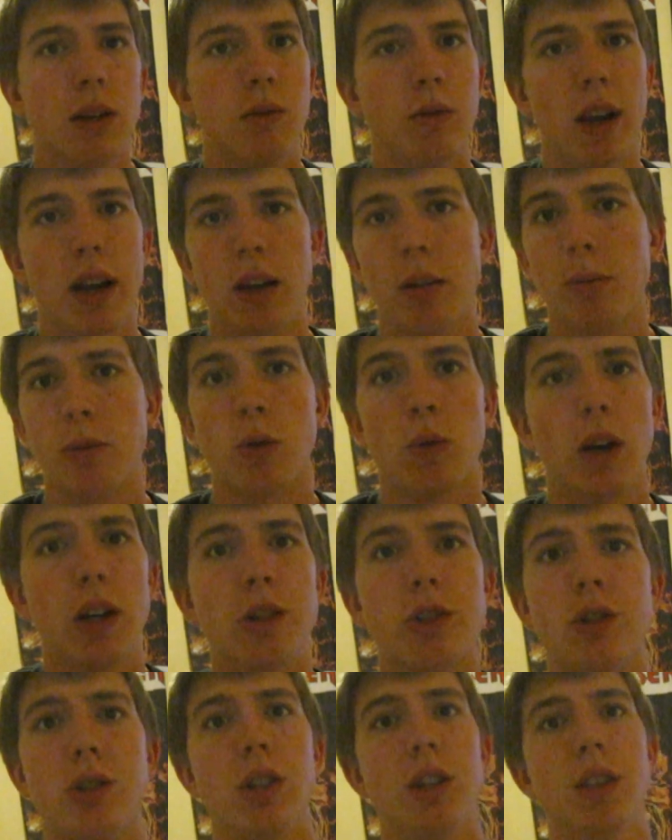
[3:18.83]
random
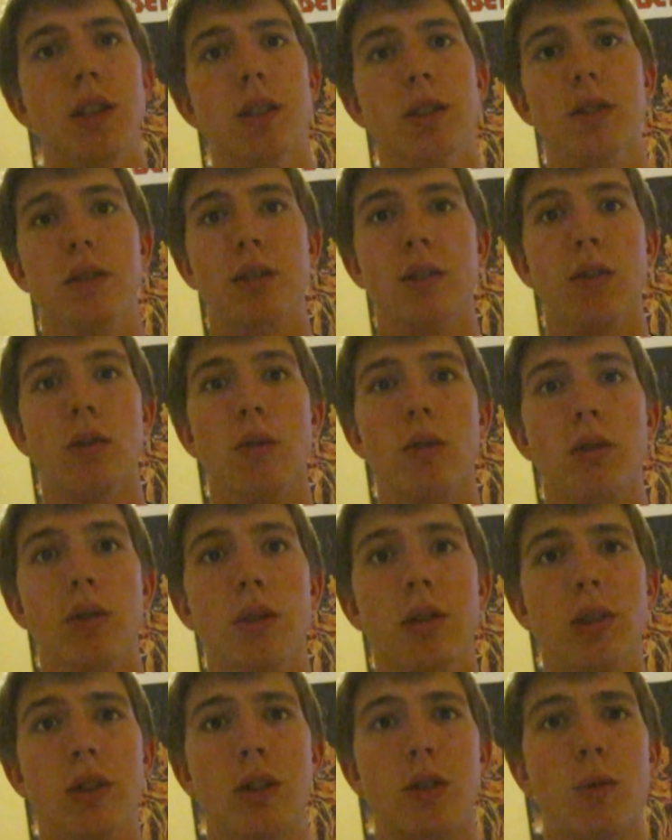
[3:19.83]
questions
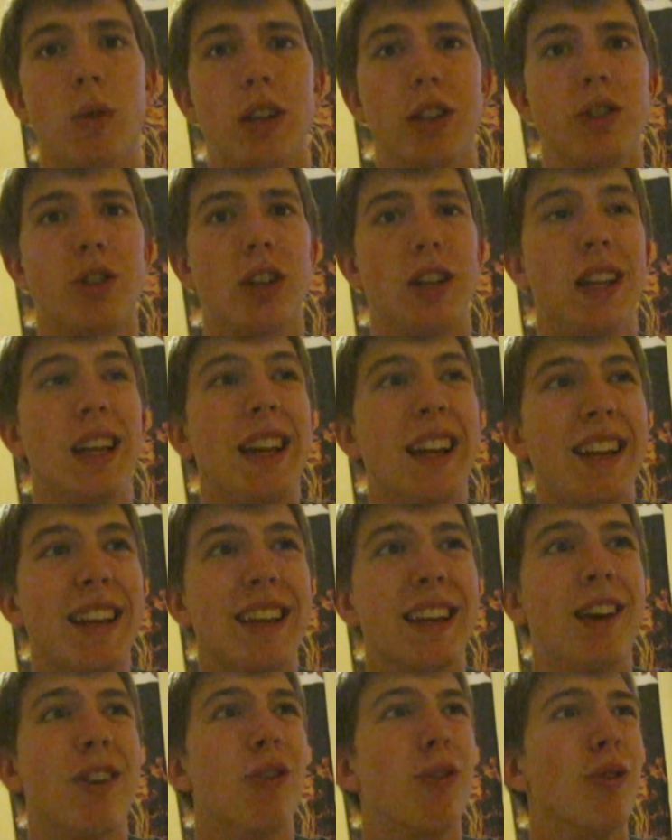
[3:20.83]
or
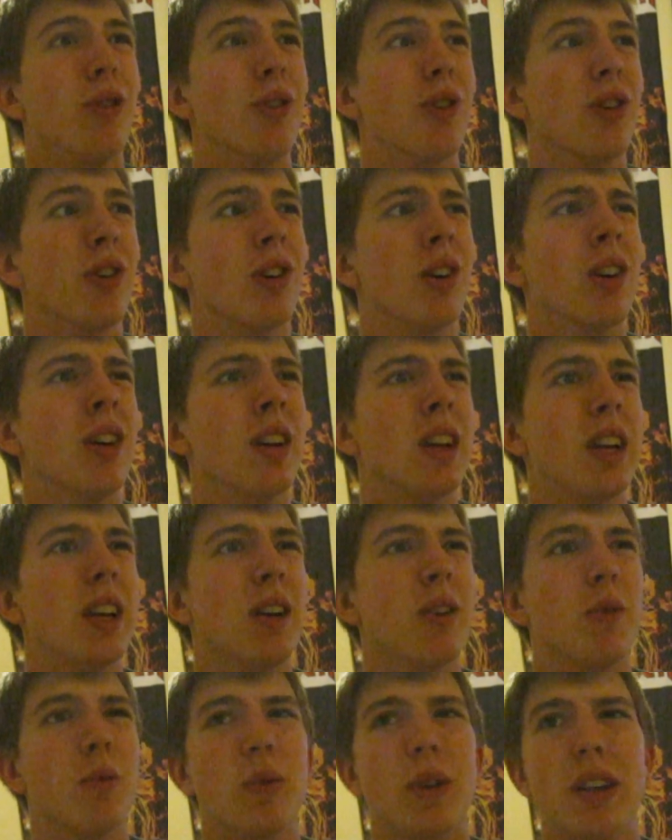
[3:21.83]
questioning or
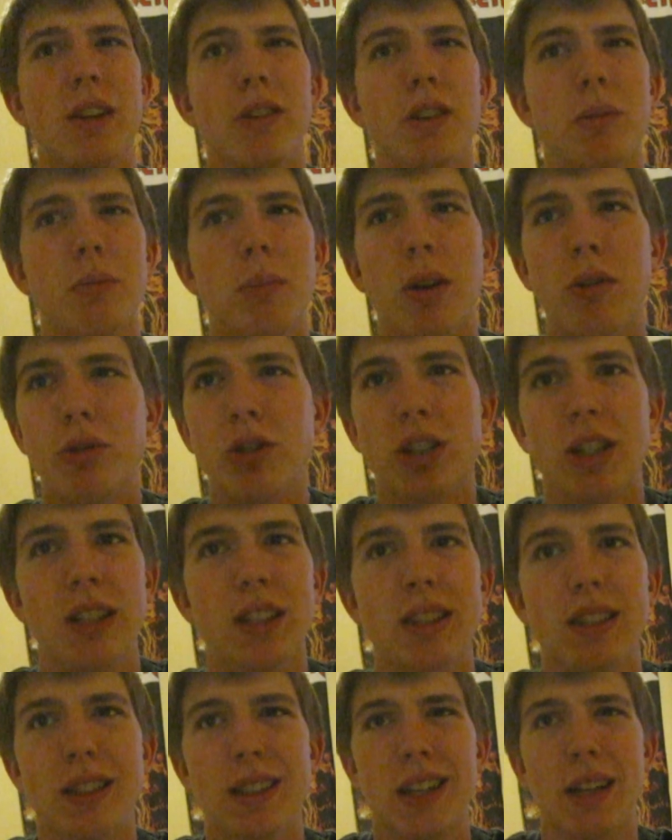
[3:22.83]
weird
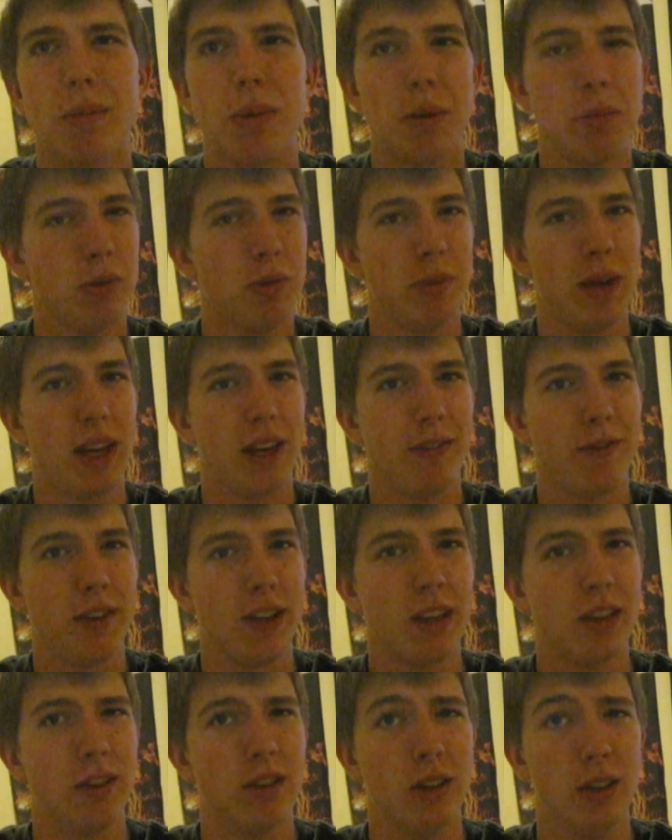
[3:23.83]
emotions that people may
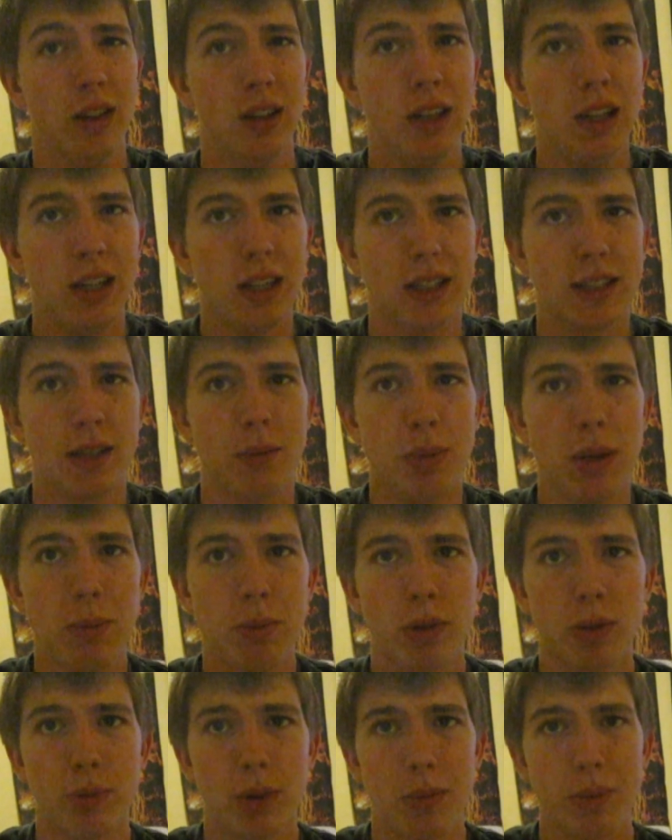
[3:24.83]
feel, because some
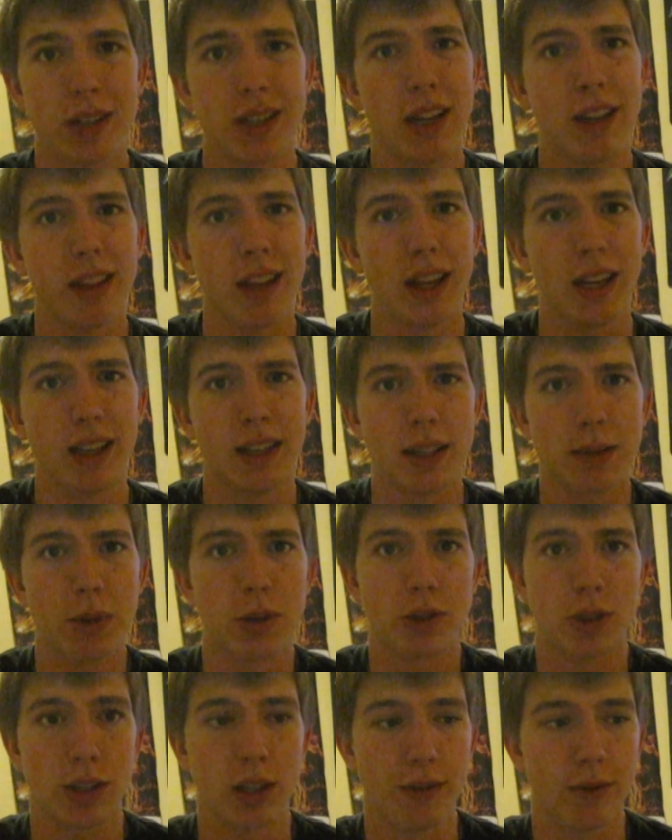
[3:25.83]
people are probably going to think,
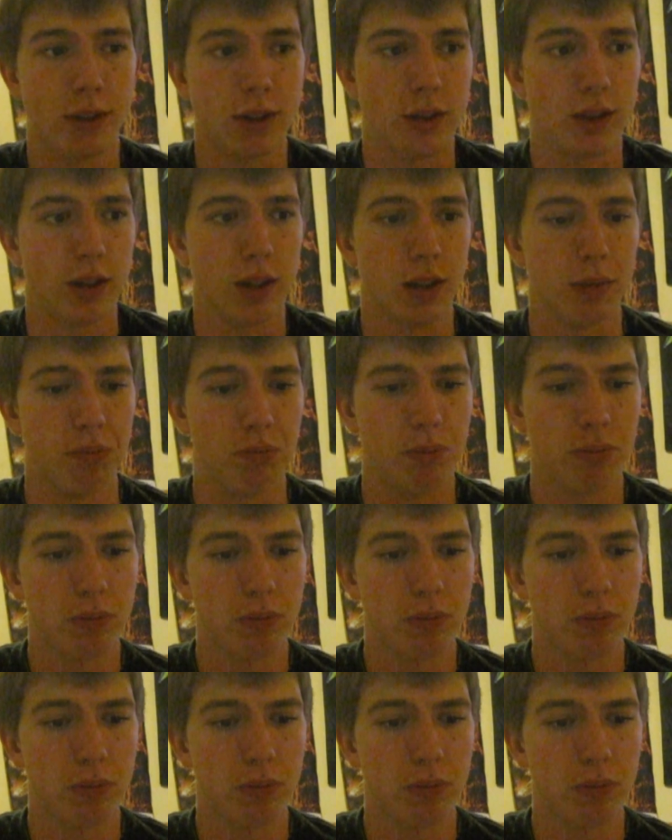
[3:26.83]
especially if you're